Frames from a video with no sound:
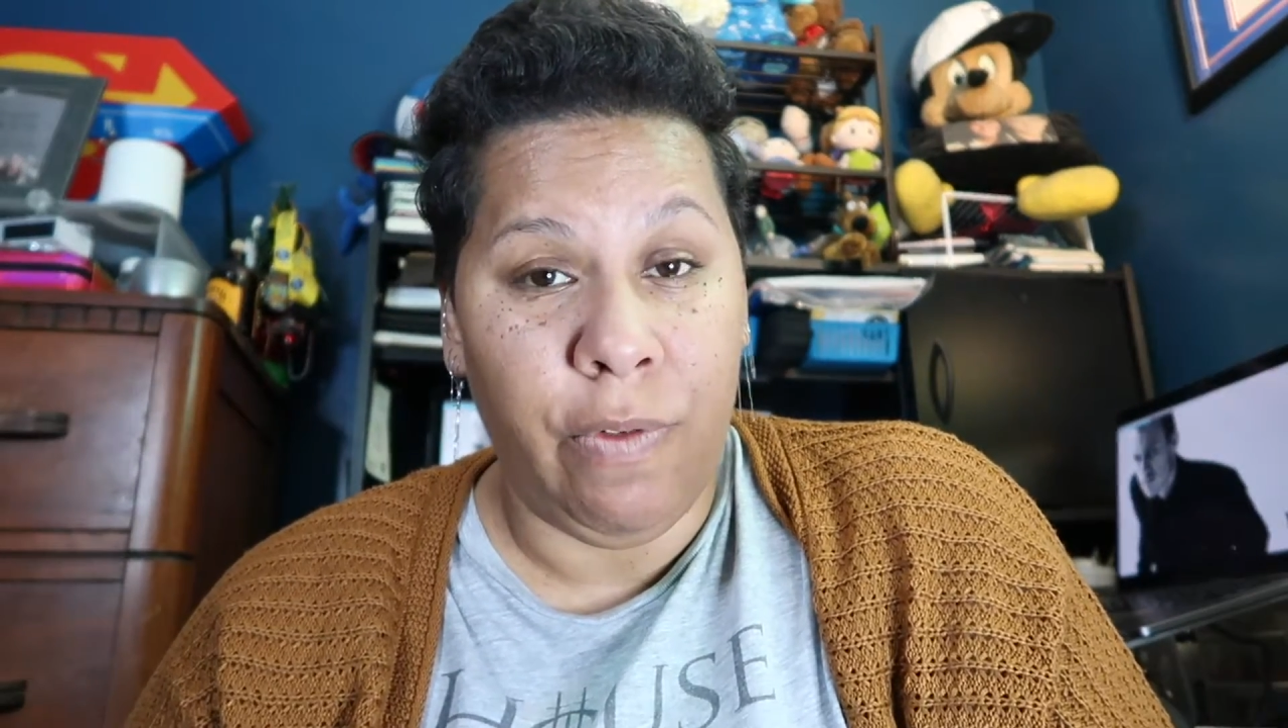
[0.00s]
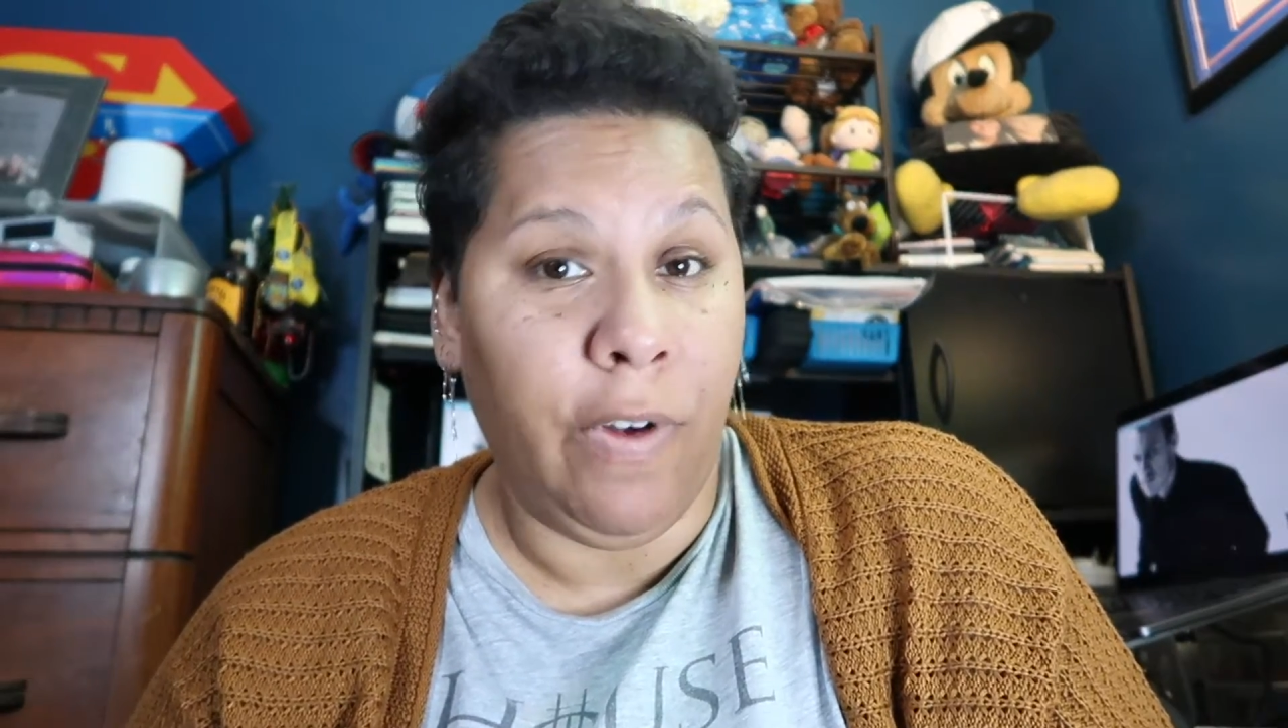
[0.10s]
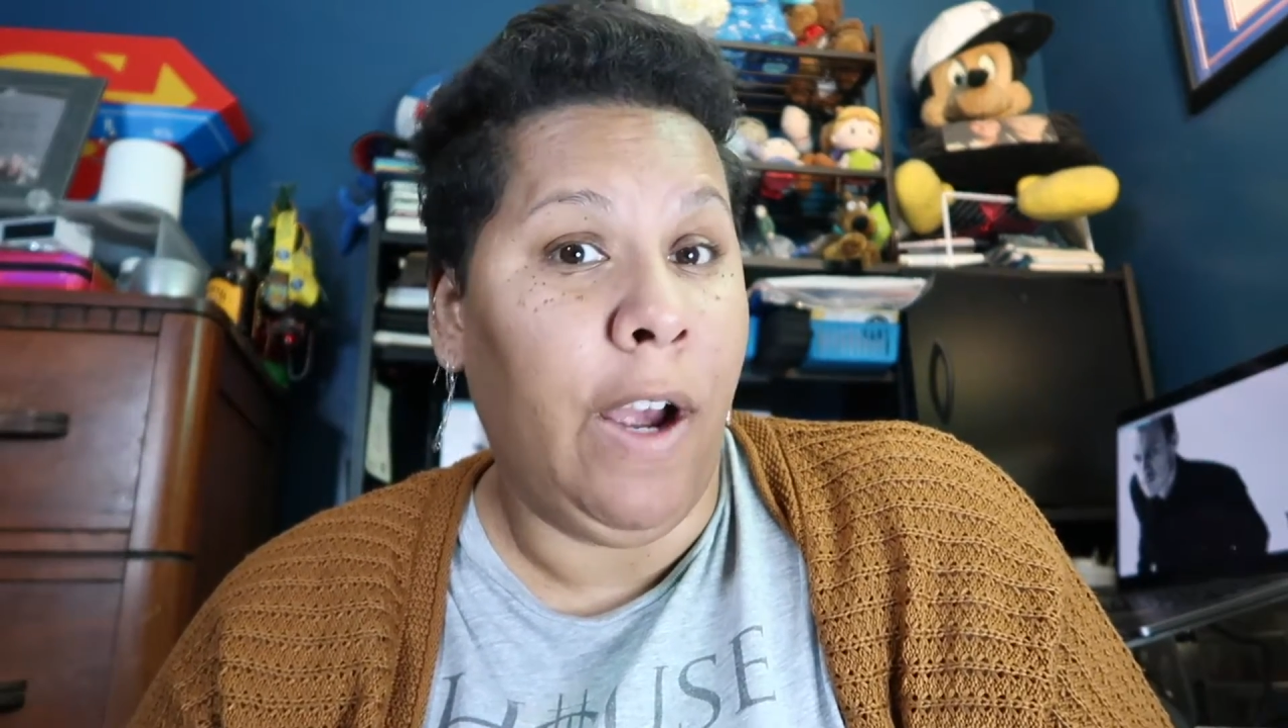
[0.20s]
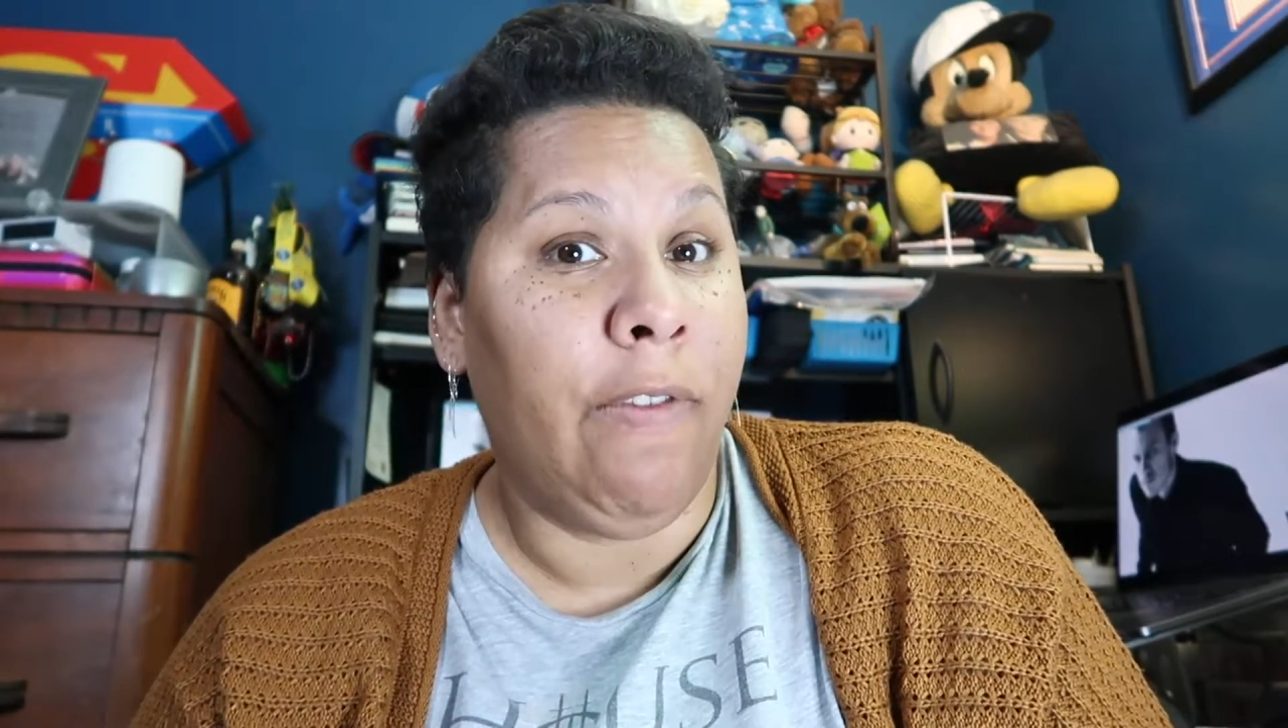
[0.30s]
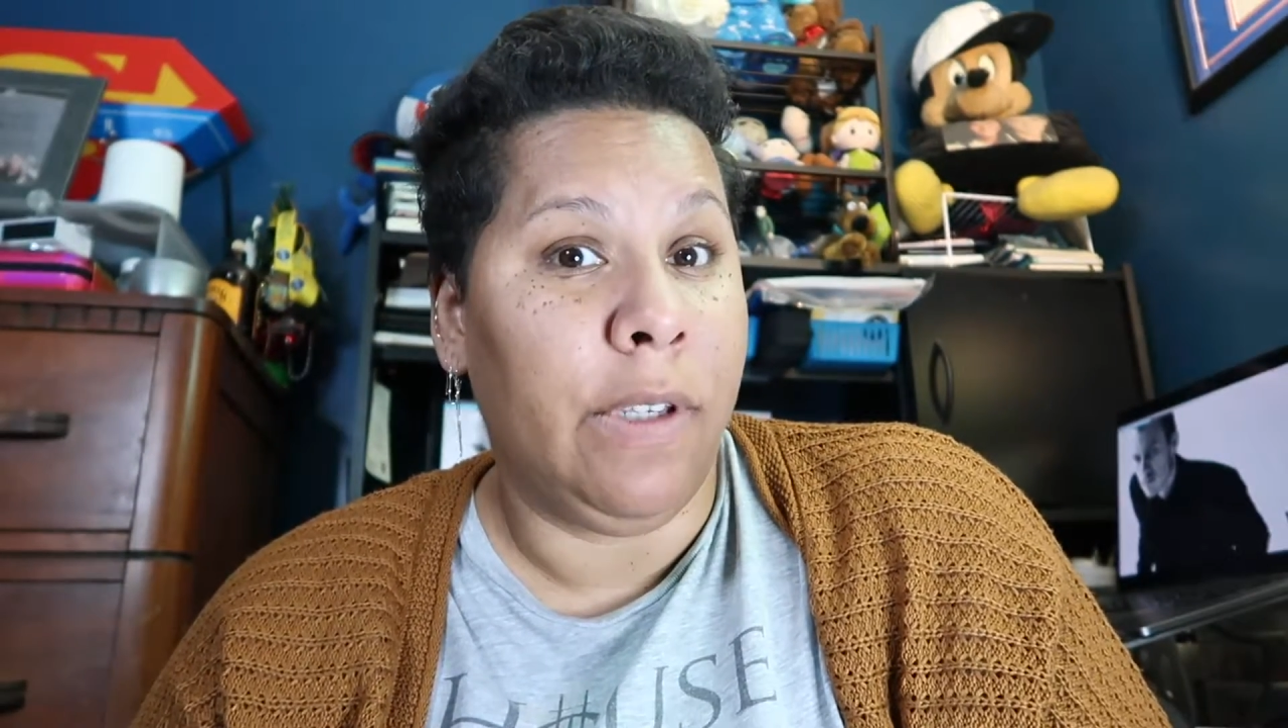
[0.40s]

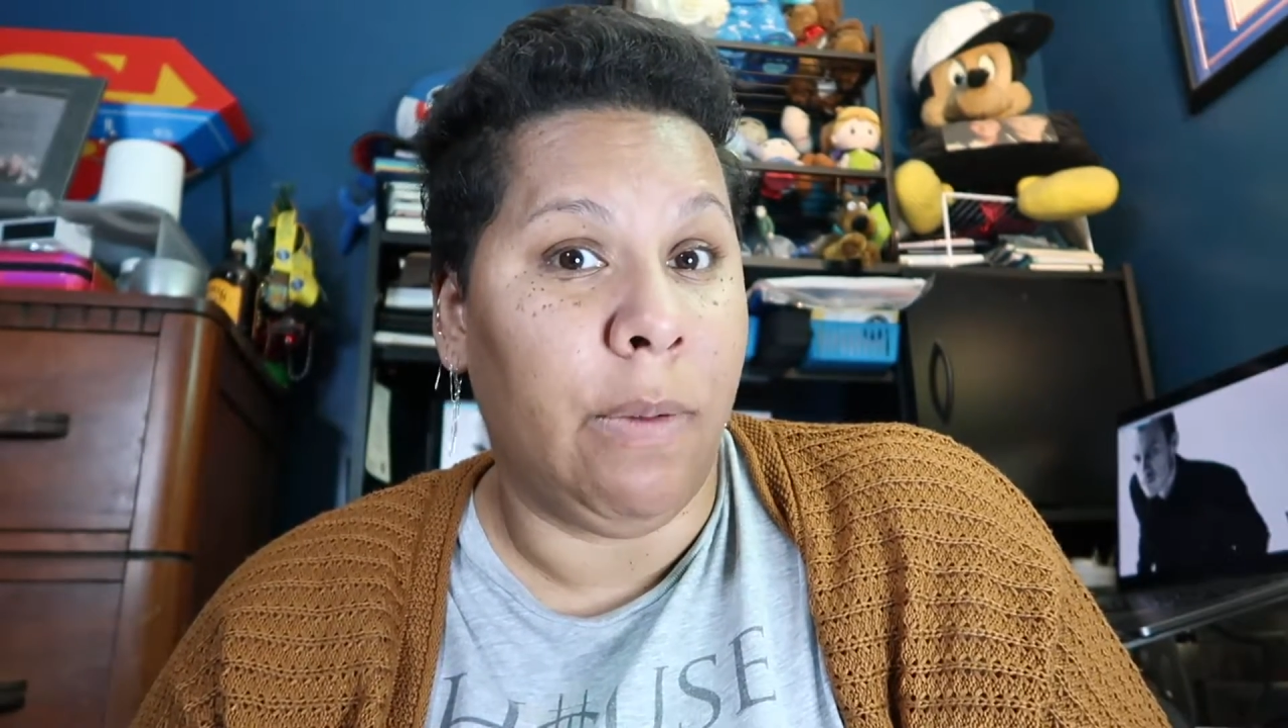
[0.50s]
five this